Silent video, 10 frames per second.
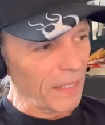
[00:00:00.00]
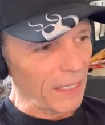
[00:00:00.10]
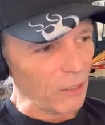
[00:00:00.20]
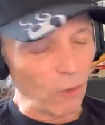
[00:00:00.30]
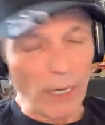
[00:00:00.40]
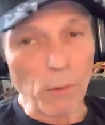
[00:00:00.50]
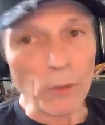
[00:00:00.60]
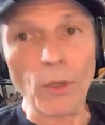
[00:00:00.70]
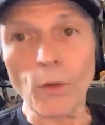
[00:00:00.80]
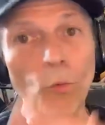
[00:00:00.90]
So it
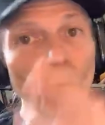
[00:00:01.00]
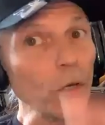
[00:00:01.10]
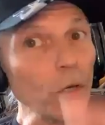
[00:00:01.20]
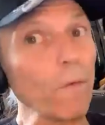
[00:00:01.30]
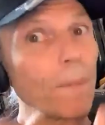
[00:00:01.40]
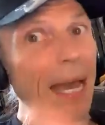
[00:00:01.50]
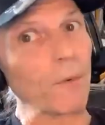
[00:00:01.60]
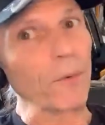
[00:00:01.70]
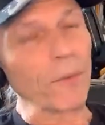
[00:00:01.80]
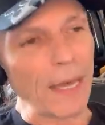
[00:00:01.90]
was all word of
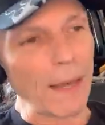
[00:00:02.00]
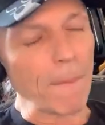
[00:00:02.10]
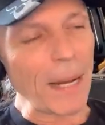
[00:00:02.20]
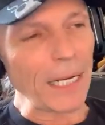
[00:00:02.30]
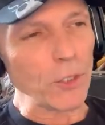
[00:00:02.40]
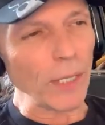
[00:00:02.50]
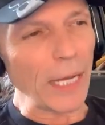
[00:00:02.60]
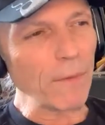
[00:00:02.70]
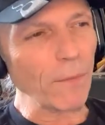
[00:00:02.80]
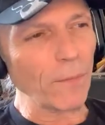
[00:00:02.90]
mouth. And by
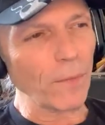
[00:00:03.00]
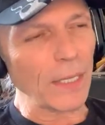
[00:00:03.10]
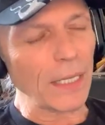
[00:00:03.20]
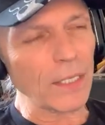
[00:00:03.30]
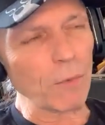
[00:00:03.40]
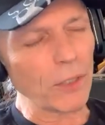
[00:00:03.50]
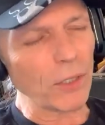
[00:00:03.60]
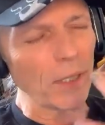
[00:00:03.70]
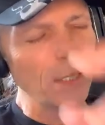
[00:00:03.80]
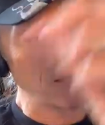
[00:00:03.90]
July, let's see, we
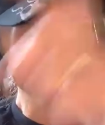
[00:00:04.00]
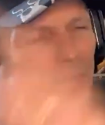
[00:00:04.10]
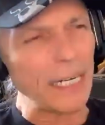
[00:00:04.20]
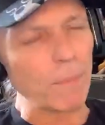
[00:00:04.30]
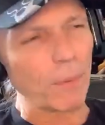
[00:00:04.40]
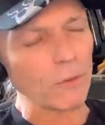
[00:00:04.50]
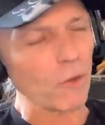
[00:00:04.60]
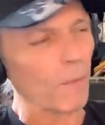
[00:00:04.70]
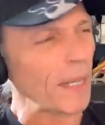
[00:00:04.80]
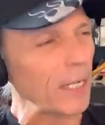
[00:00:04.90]
started out in April.
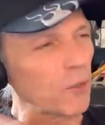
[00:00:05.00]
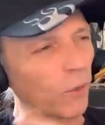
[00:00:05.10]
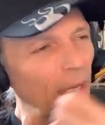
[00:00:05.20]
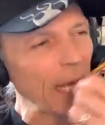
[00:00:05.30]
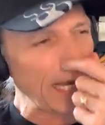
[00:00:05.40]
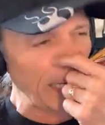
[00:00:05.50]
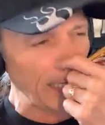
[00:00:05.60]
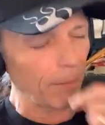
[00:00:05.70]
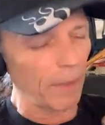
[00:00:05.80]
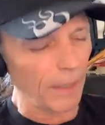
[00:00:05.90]
So by
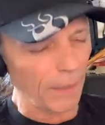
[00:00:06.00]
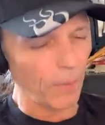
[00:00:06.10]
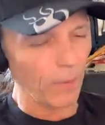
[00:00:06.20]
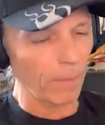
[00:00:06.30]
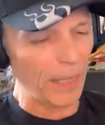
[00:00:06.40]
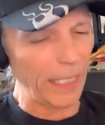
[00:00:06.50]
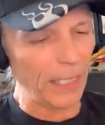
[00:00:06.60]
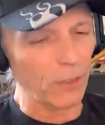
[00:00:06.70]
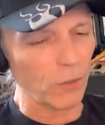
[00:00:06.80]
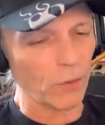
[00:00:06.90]
July, April,
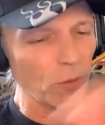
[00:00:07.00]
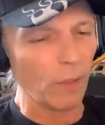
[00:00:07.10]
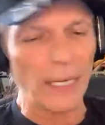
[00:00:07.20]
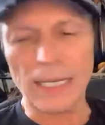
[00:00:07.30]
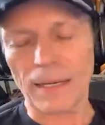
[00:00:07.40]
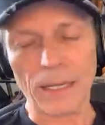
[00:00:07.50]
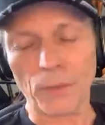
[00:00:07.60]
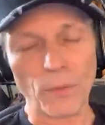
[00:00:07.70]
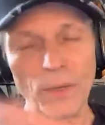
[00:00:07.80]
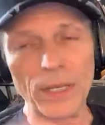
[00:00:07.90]
May, June, July, yeah,
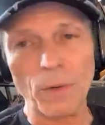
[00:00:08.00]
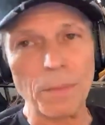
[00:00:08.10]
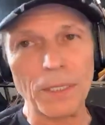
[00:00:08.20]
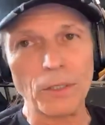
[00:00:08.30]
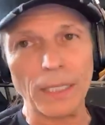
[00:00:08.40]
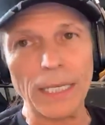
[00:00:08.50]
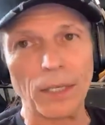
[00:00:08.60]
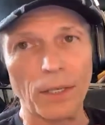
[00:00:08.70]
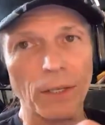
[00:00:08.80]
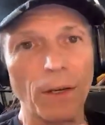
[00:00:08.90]
like three months
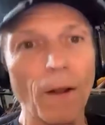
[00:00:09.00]
later,